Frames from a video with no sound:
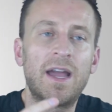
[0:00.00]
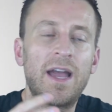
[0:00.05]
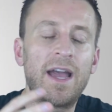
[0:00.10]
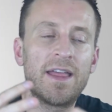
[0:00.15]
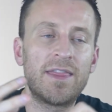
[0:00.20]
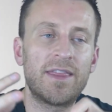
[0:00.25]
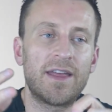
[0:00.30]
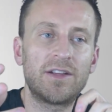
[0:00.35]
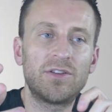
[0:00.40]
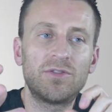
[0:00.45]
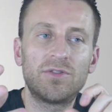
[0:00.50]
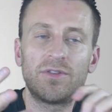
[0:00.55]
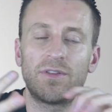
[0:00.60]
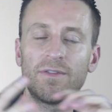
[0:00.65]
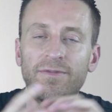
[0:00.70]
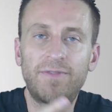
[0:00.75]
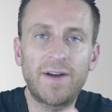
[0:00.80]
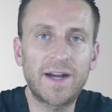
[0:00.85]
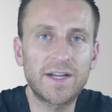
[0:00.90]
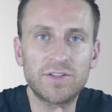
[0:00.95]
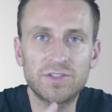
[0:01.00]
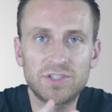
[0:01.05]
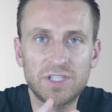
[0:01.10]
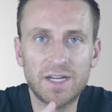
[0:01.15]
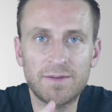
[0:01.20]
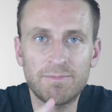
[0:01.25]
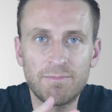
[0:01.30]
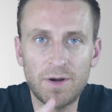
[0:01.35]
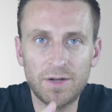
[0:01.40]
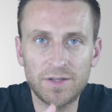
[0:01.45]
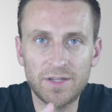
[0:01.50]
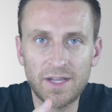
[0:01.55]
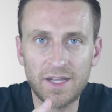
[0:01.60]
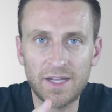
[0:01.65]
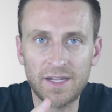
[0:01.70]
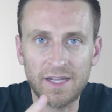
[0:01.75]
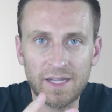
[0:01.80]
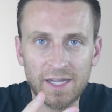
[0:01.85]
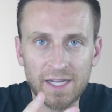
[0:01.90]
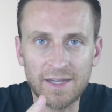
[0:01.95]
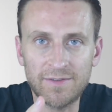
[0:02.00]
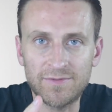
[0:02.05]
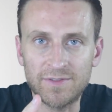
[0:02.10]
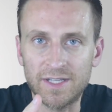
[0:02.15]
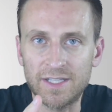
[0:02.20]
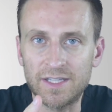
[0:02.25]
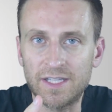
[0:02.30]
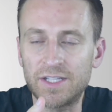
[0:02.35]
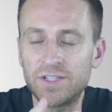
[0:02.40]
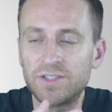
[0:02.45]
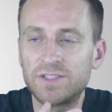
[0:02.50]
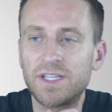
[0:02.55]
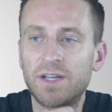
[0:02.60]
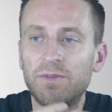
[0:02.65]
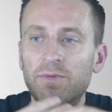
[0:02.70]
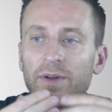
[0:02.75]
and then you do the final check Monday evening and you say,